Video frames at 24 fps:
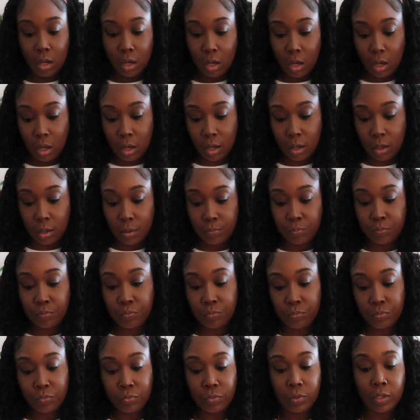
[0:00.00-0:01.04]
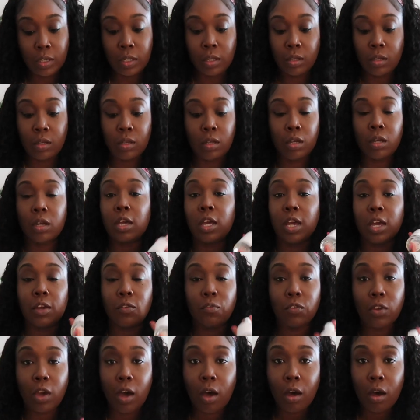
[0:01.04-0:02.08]
um,
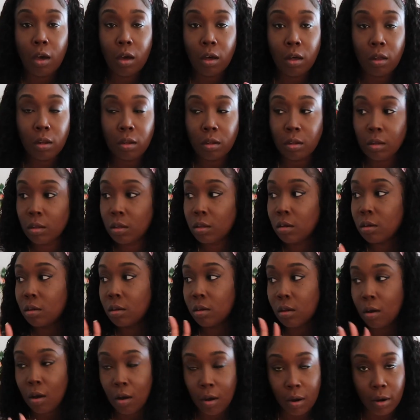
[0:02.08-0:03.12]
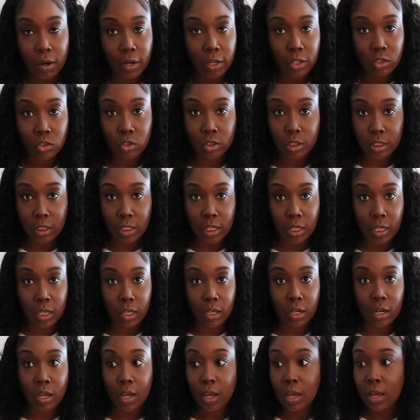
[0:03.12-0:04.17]
if y'all are
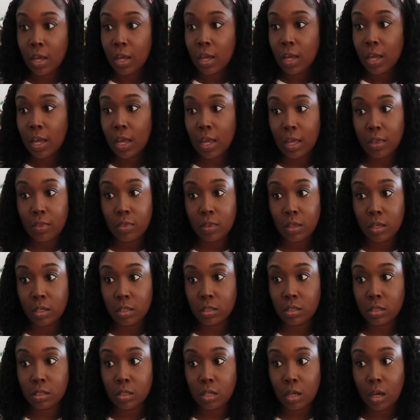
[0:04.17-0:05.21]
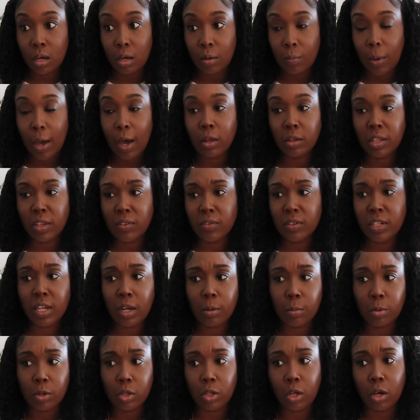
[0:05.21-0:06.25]
interested in this, um, I'll leave it
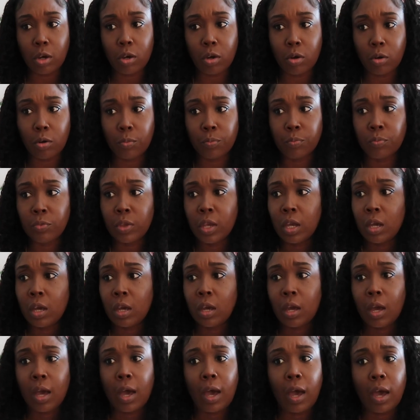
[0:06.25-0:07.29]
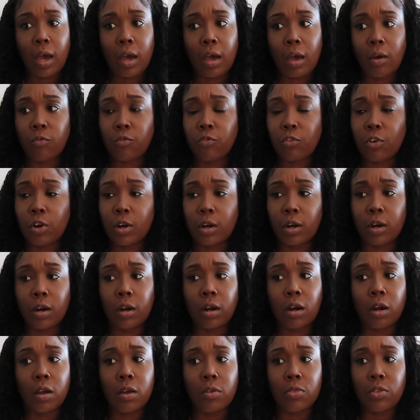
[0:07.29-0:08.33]
down below
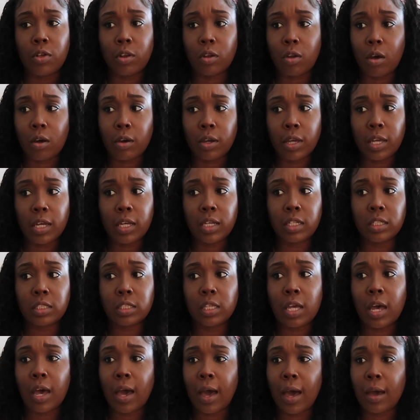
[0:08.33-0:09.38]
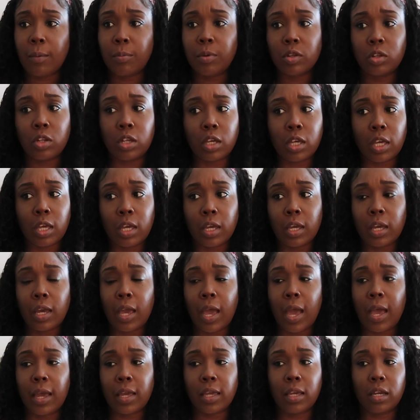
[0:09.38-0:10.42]
for the longest I've been looking
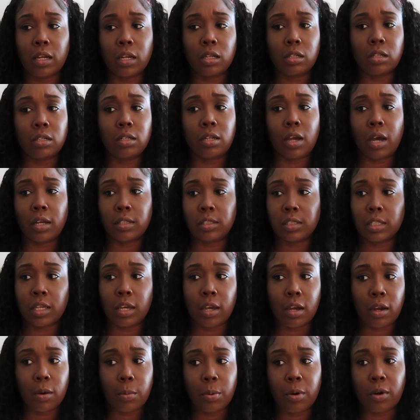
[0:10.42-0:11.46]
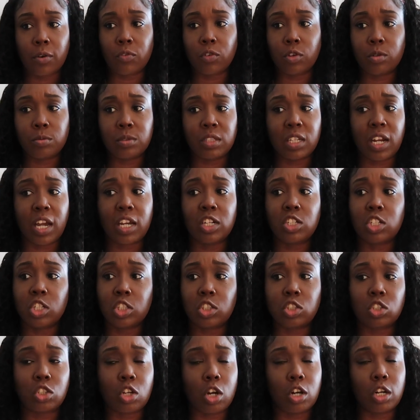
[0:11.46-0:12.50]
at getting dossier perfumes and I
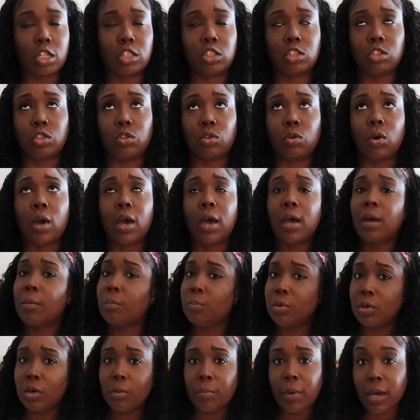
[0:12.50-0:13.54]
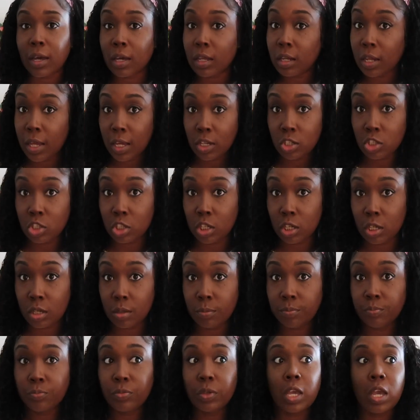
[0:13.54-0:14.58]
just started to build my
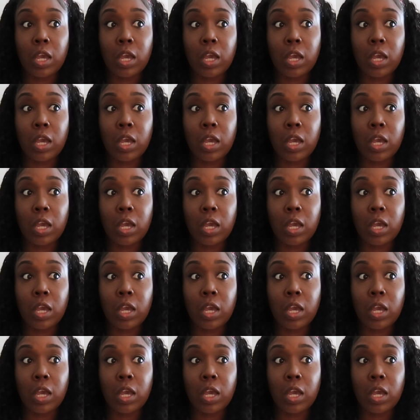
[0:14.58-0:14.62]
collection